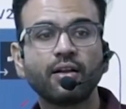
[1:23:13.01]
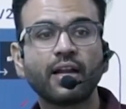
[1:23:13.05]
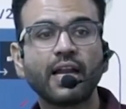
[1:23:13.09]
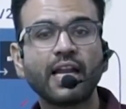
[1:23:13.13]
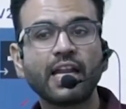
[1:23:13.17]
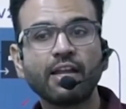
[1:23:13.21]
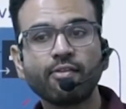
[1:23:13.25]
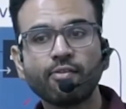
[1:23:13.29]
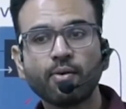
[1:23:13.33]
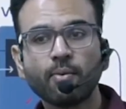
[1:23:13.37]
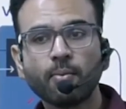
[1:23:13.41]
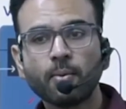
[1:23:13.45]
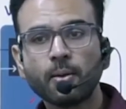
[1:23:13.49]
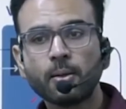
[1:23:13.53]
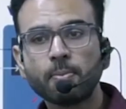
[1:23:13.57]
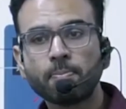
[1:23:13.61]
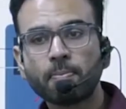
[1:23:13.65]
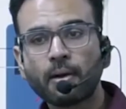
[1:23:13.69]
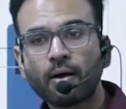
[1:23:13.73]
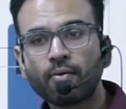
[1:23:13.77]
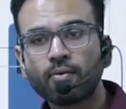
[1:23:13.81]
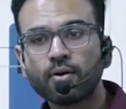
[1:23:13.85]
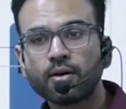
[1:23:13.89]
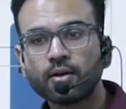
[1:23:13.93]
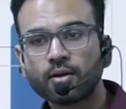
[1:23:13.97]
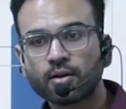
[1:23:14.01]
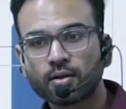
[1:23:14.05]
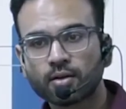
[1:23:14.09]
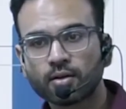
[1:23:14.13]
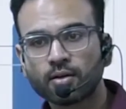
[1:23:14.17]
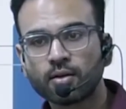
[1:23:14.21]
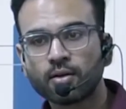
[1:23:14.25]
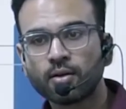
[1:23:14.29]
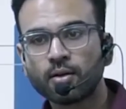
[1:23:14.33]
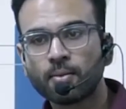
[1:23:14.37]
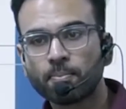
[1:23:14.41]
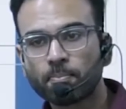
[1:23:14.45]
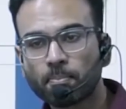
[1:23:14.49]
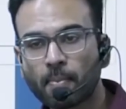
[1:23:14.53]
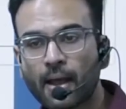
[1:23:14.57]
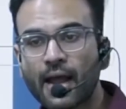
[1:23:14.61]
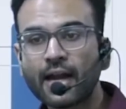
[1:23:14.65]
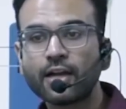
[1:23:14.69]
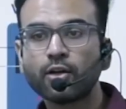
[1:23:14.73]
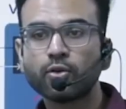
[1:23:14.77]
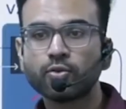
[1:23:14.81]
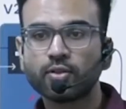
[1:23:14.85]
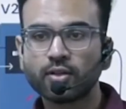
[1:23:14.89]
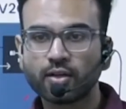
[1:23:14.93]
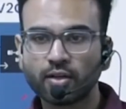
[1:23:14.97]
renewable power
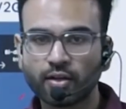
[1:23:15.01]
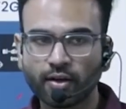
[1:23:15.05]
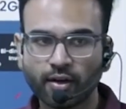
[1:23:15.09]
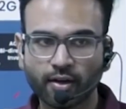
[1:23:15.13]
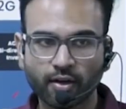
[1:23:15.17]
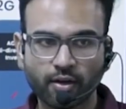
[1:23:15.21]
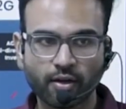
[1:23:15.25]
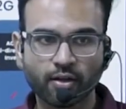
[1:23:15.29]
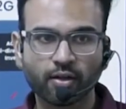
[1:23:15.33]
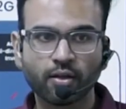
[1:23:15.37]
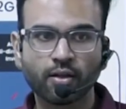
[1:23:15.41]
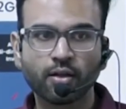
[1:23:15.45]
back to the grid